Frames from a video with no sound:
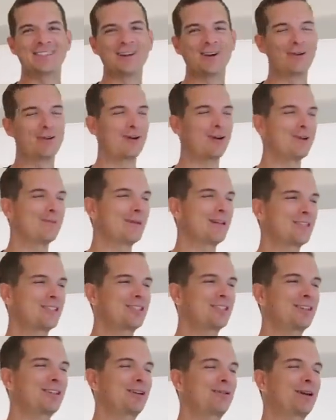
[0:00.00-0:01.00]
you know, we wanna make
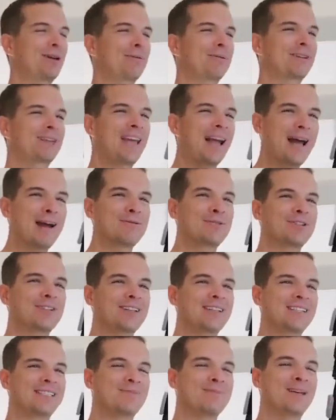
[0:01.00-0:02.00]
sure that we're able to capture
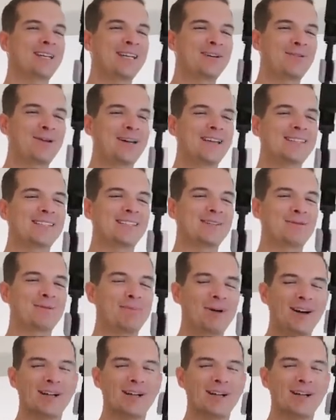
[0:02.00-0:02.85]
it as many ways that we can.